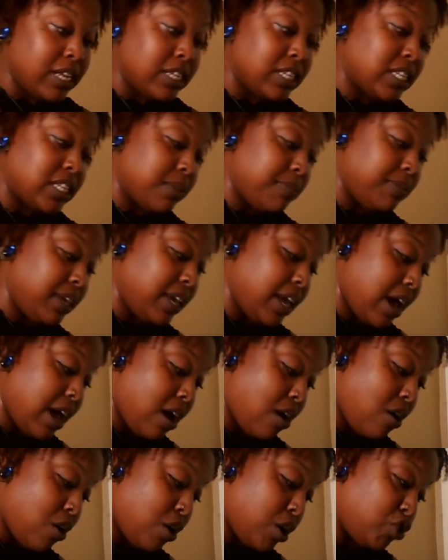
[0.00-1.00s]
Some of
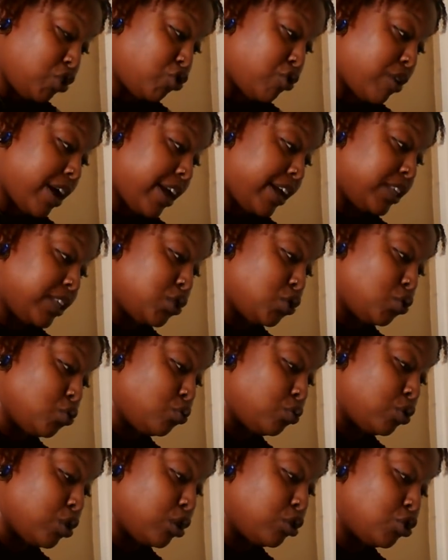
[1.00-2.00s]
y'all are trying
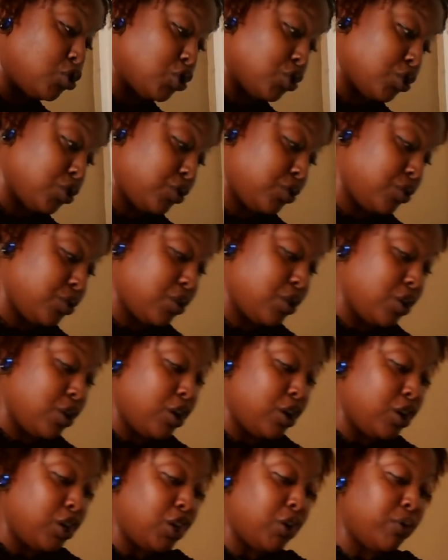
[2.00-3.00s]
to nurture
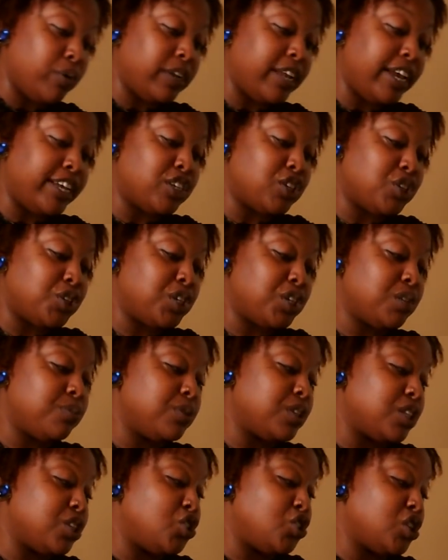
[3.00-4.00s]
your relationship
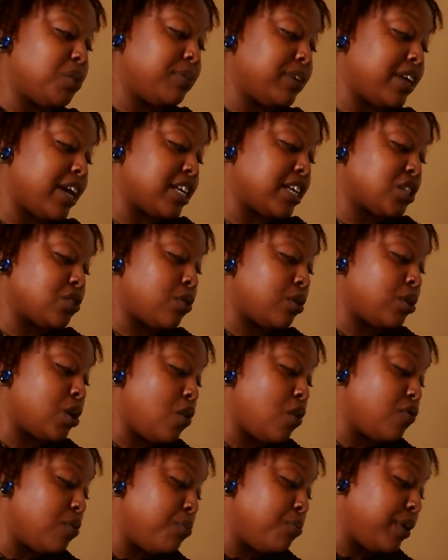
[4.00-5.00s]
with a Gemini. Start
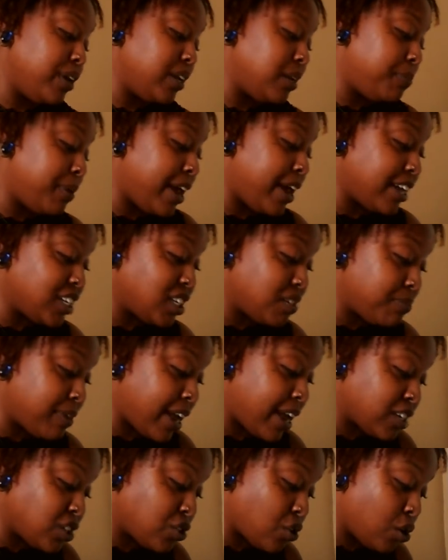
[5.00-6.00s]
over, bring the passion
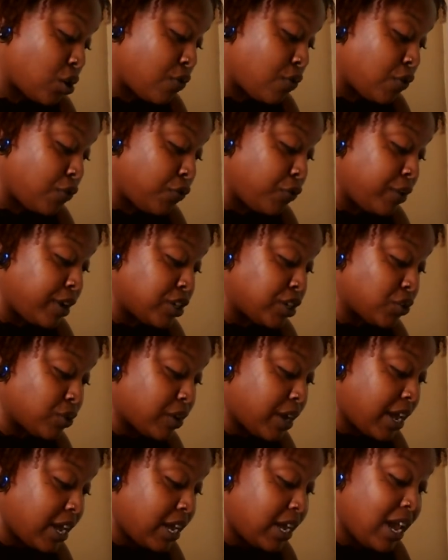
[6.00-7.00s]
back, start over fresh,
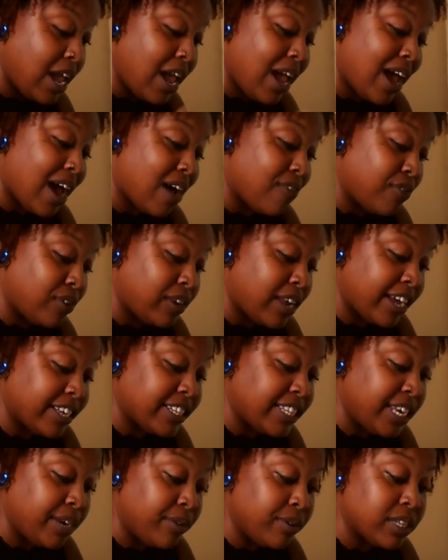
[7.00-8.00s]
okay? I feel like
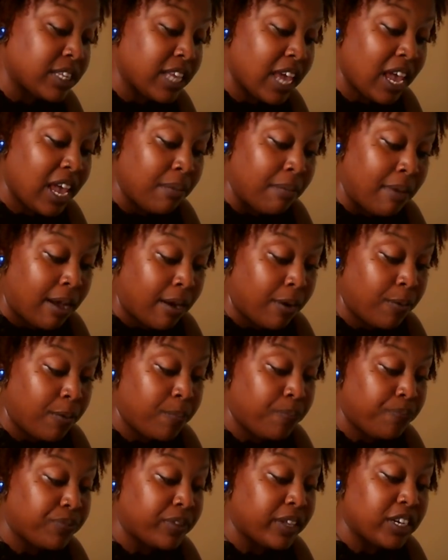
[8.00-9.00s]
secrets came out
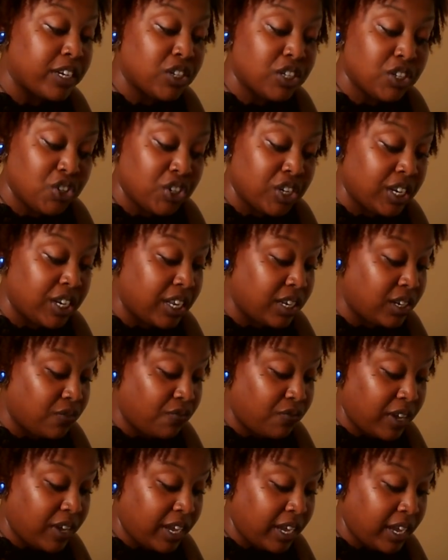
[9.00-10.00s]
shit hit the
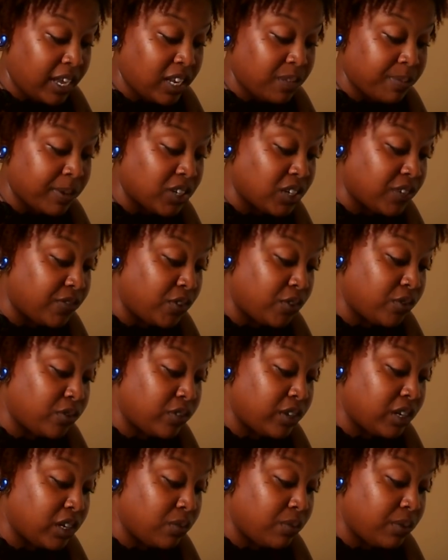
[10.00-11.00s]
fan, especially if you
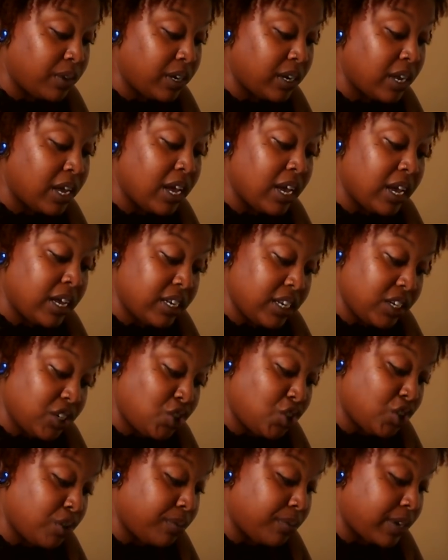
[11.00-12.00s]
was dealing with this
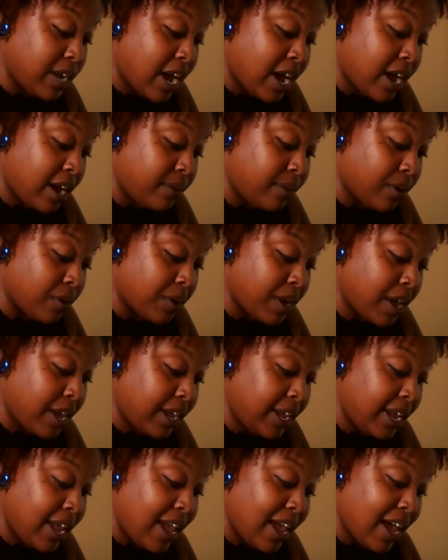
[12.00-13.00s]
Gemini,
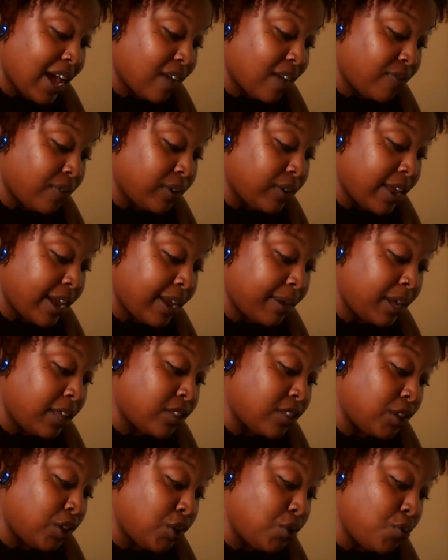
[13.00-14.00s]
okay? I feel like
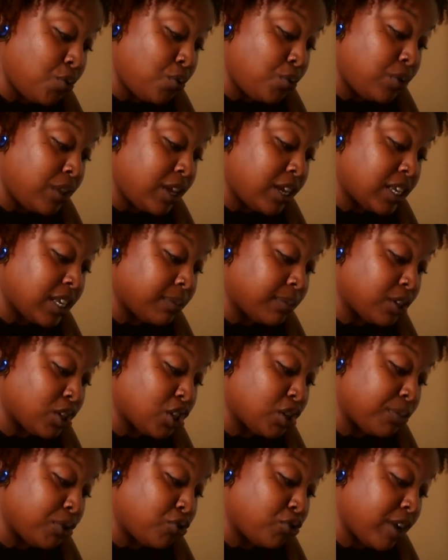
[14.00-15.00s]
either you did something
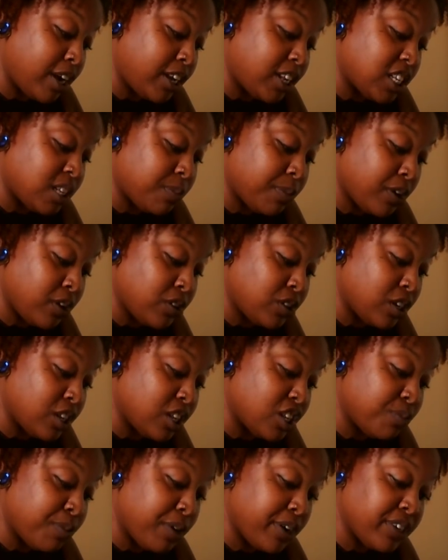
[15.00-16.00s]
to betray this person,
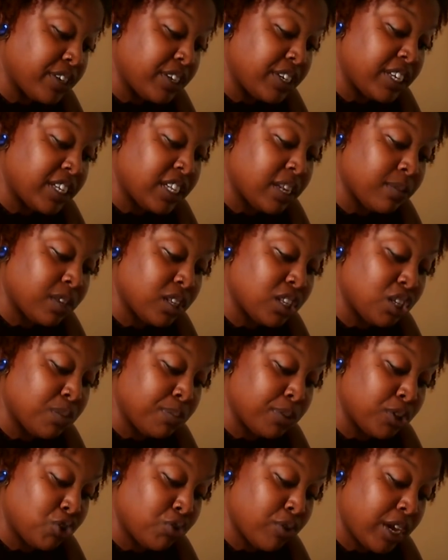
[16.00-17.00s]
this person did something to
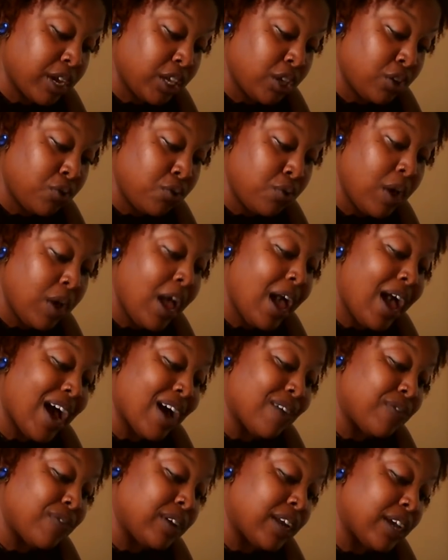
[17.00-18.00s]
betray you.
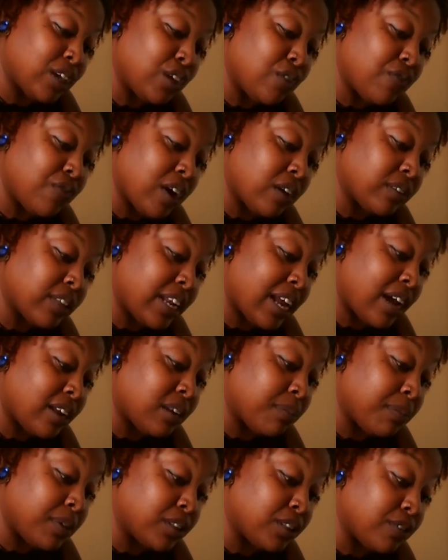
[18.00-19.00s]
I feel like you found it out in
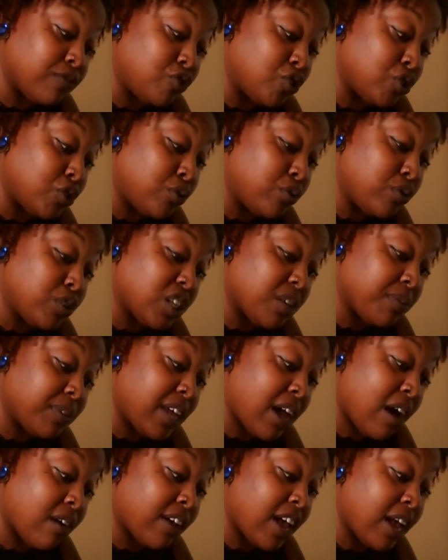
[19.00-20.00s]
the month of June. Some of
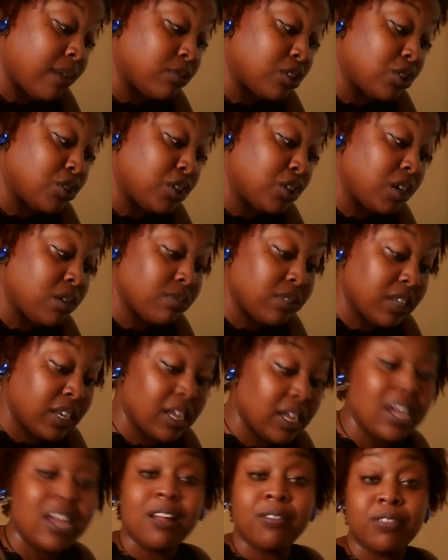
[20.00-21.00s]
y'all came to terms
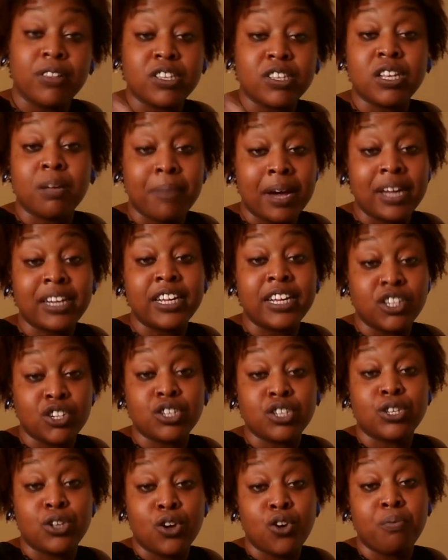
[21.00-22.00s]
that somebody is
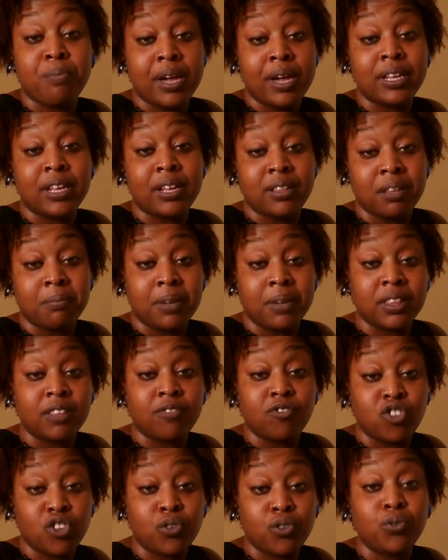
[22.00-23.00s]
your soulmate in the month
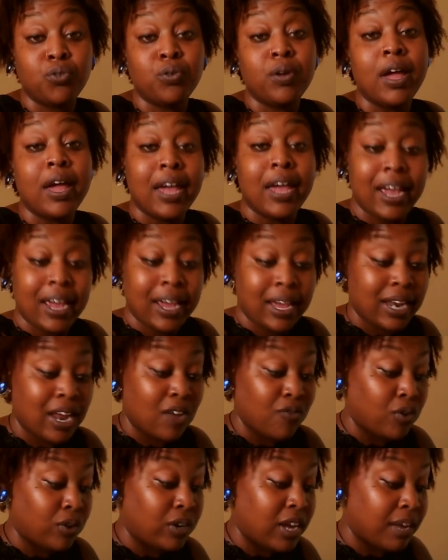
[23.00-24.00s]
of June. And
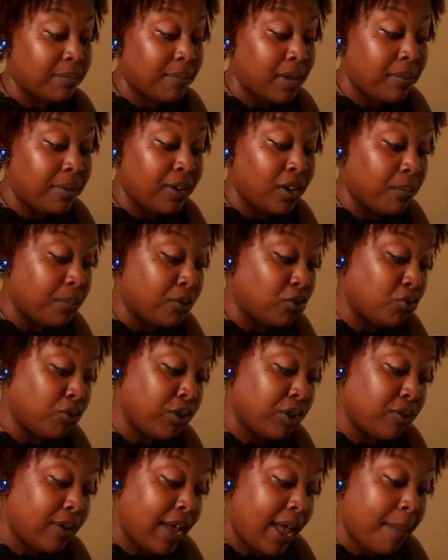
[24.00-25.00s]
I feel like maybe a
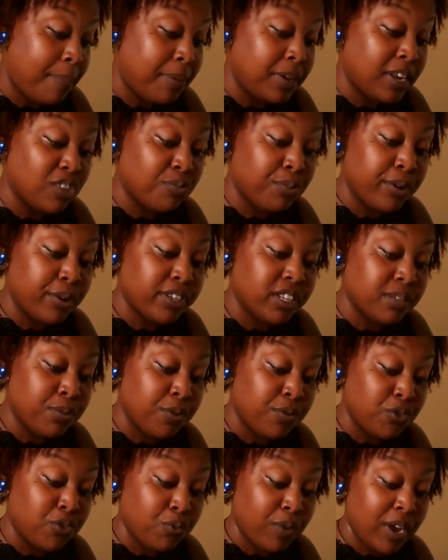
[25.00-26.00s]
betrayal happened, this person
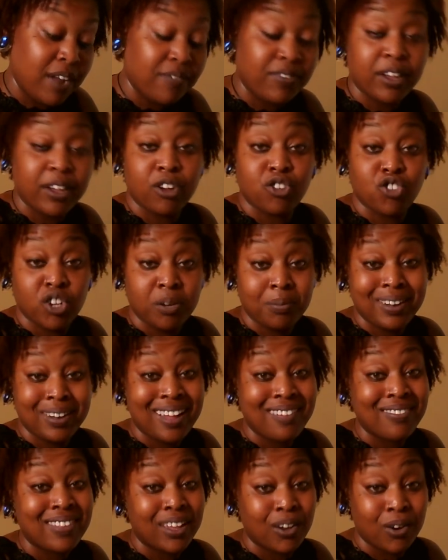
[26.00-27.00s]
moved away. If they're
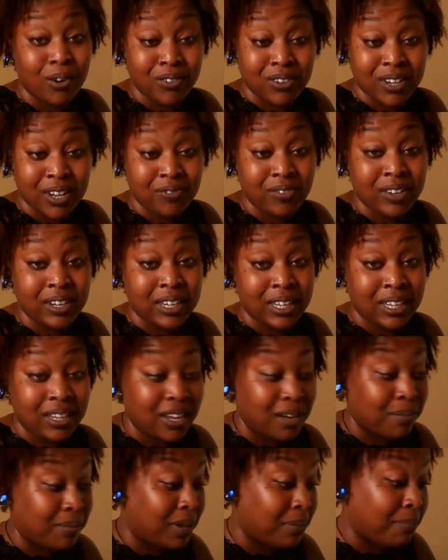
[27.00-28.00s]
Gemini, they are definitely
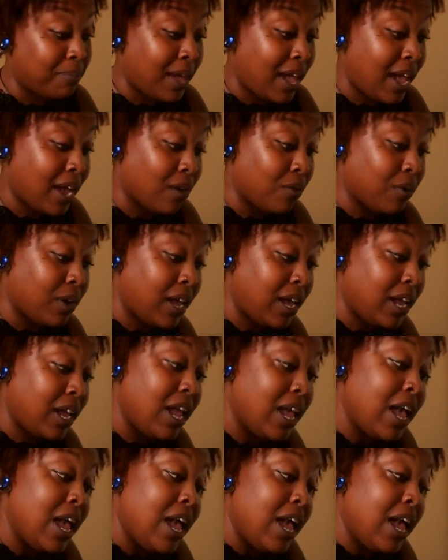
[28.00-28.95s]
coming back, okay?